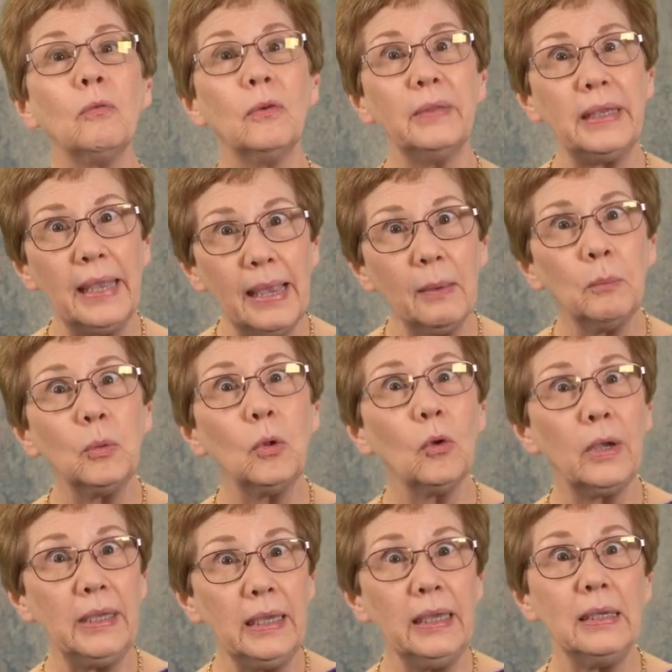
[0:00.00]
for the
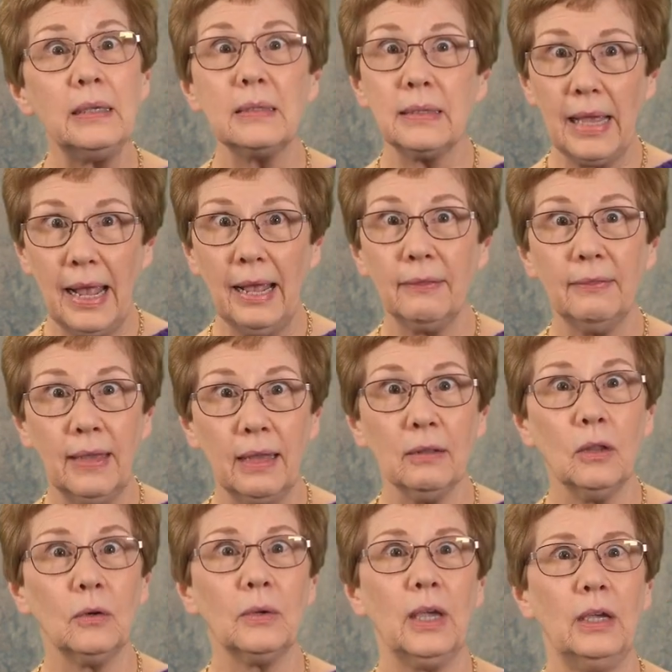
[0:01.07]
employees at that
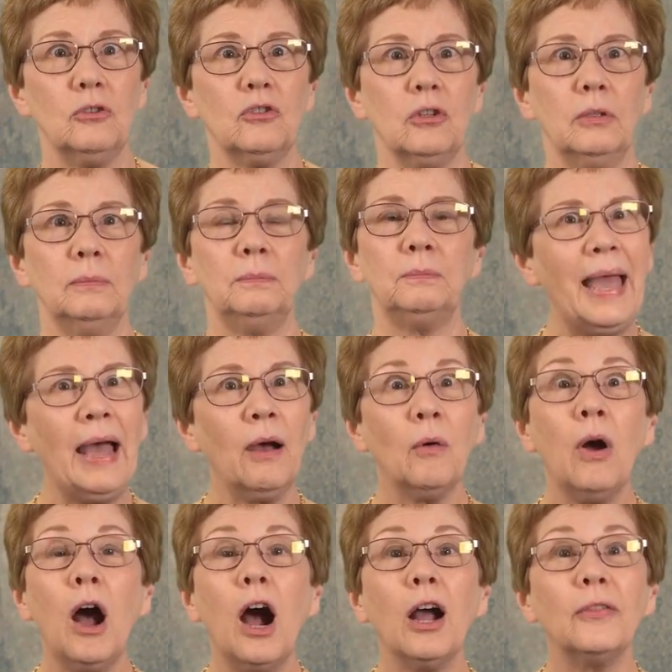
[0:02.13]
location.
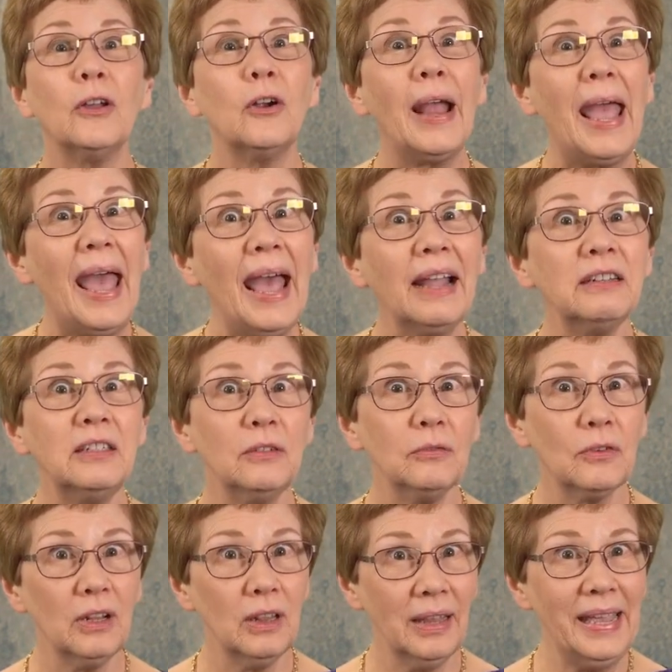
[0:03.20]
Now, are there active
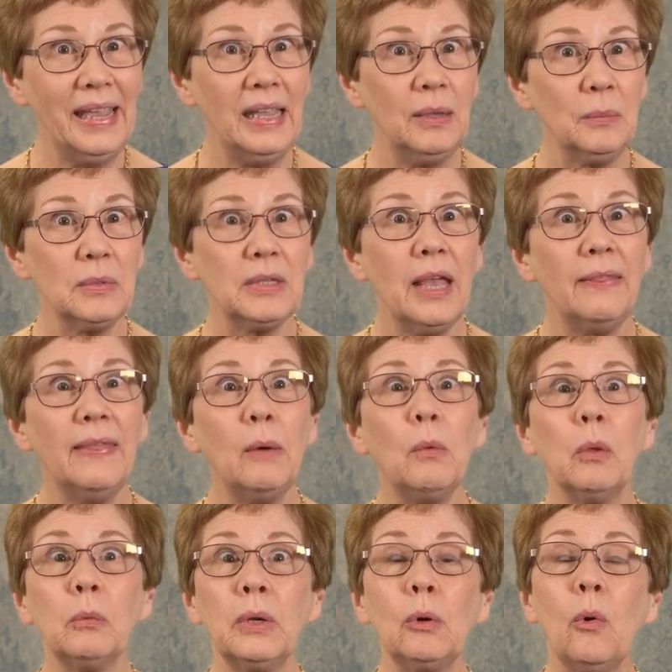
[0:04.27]
claims that
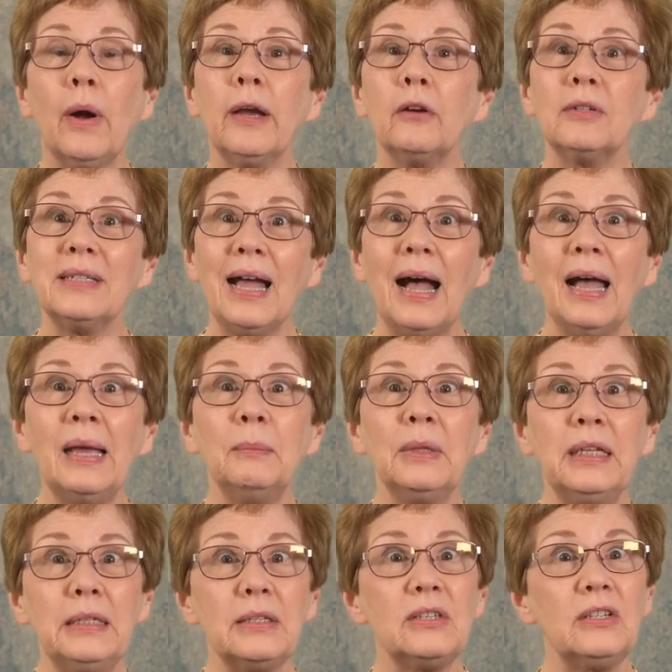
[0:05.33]
will require
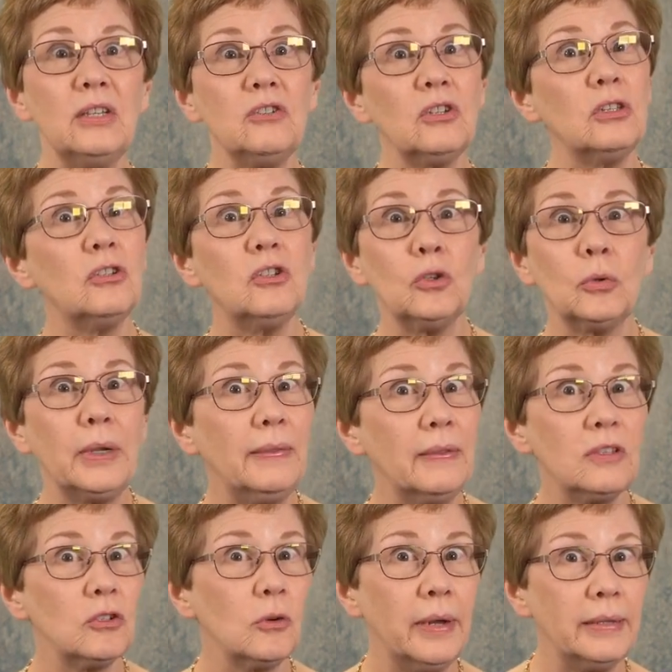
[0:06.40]
timely decisions during
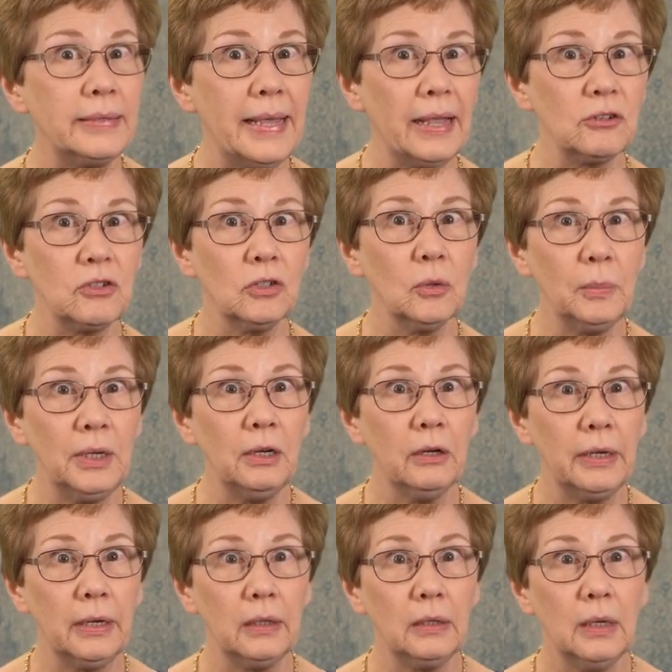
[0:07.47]
this transactional
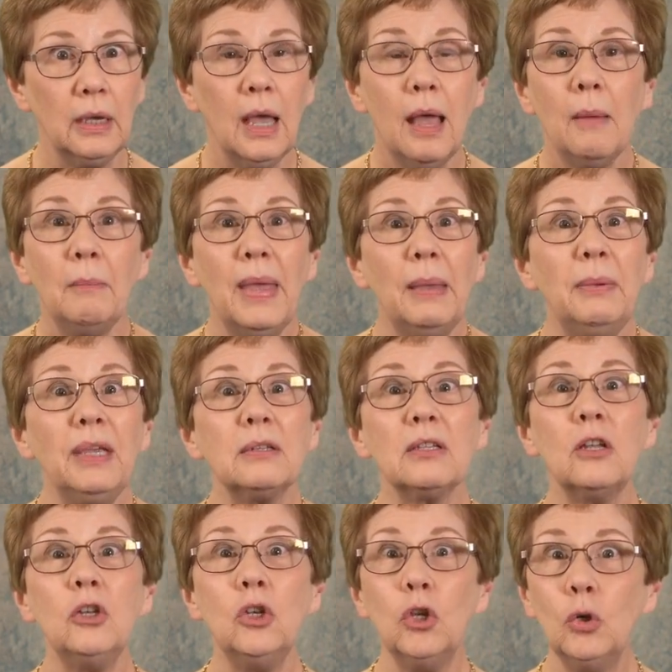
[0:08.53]
period? Maybe it's
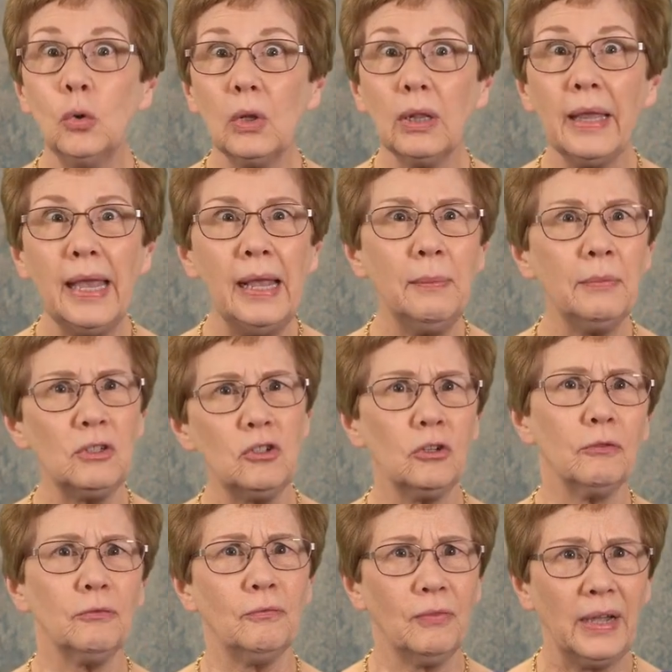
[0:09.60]
a new claim that
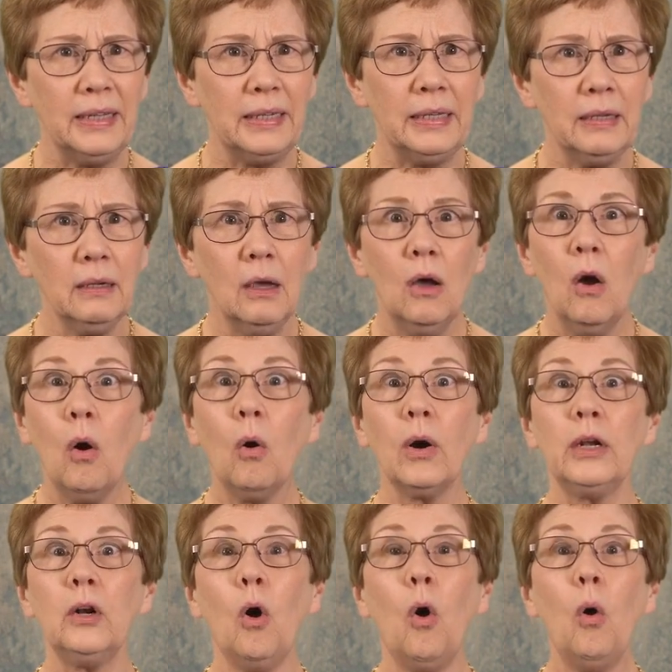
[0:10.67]
you're fighting or
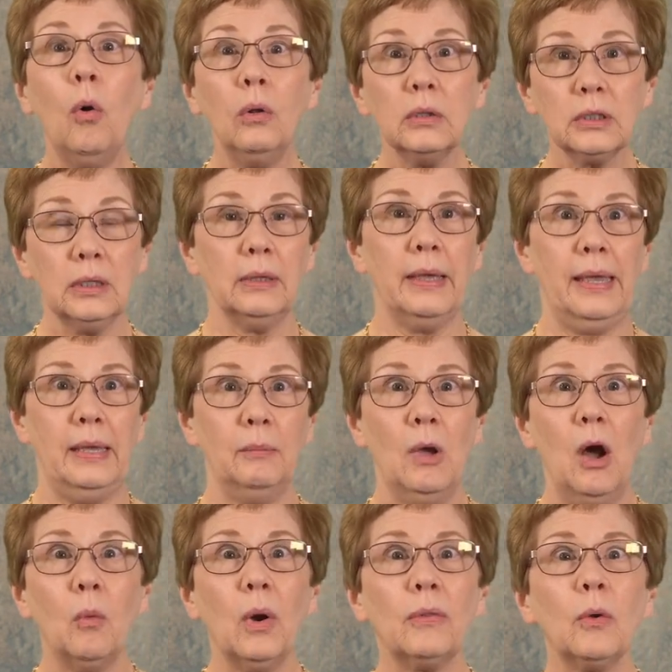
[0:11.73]
an old claim
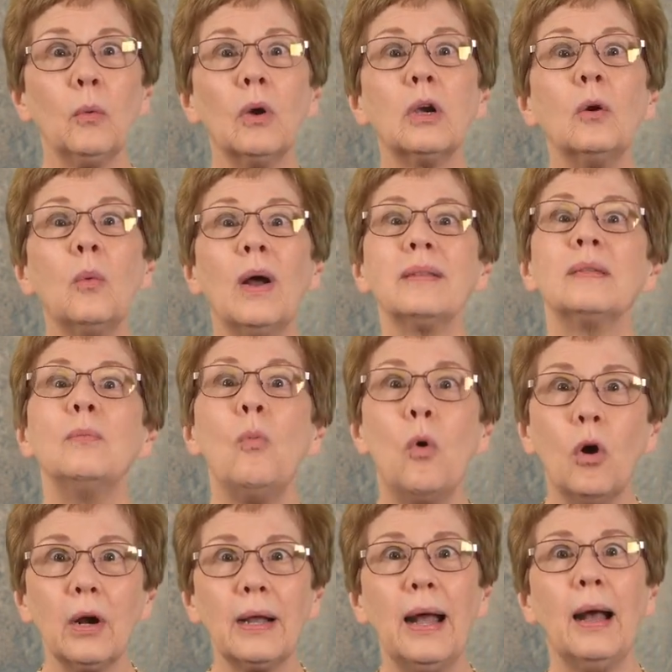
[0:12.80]
where the worker wants
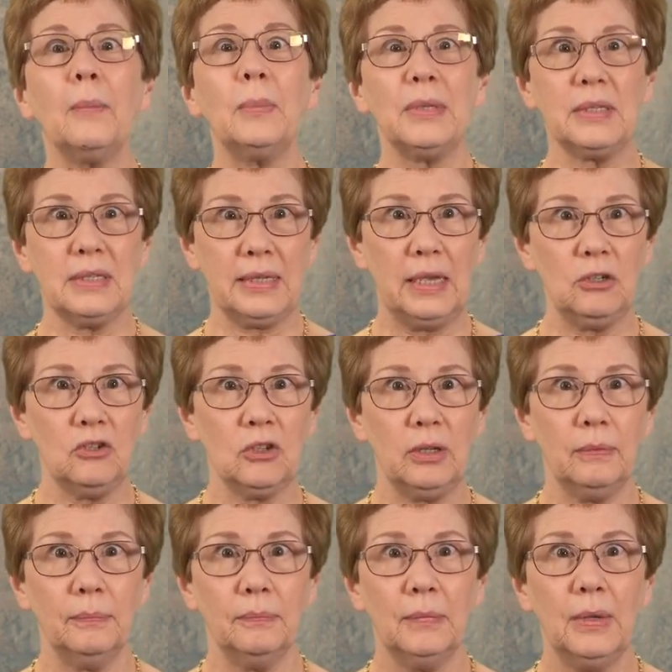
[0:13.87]
more compensation.